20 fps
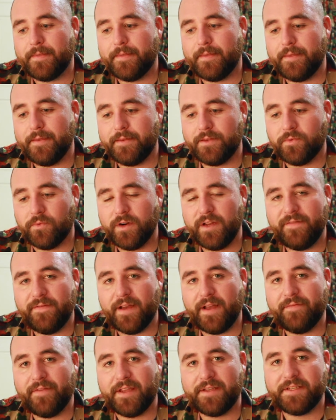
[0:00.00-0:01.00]
the
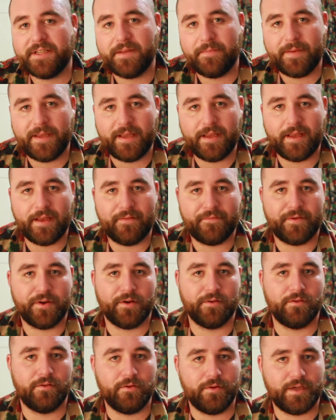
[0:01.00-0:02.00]
25 ACP, if
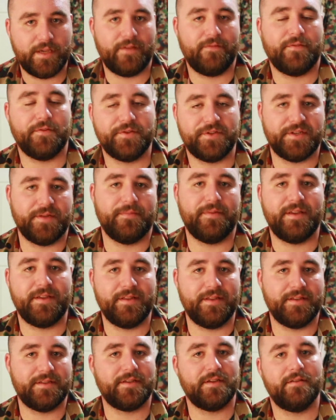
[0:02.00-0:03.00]
you're looking for something
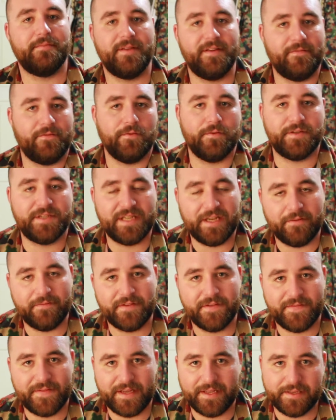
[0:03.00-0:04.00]
that's going to be for
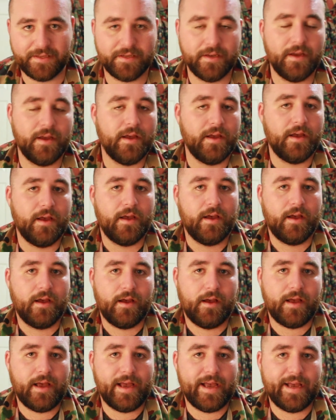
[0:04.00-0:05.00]
self-defense,
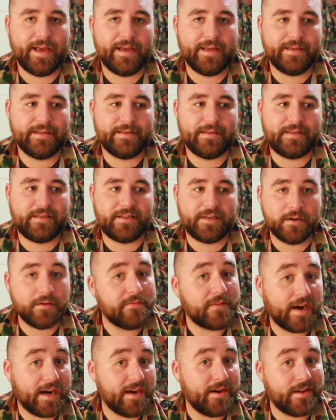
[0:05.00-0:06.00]

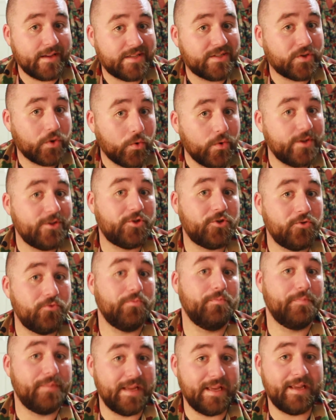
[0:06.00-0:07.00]
centerfire is going to
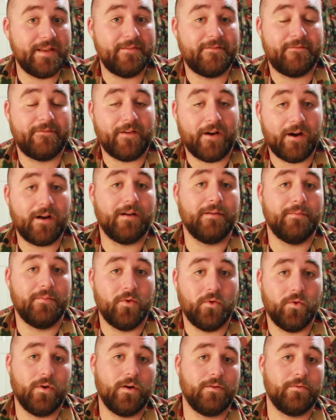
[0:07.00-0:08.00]
be far
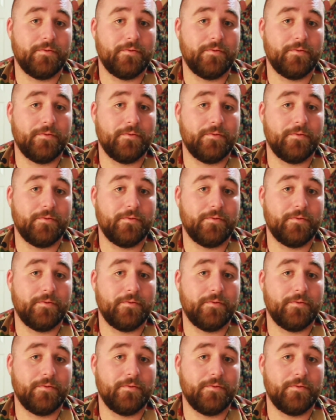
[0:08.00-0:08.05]
more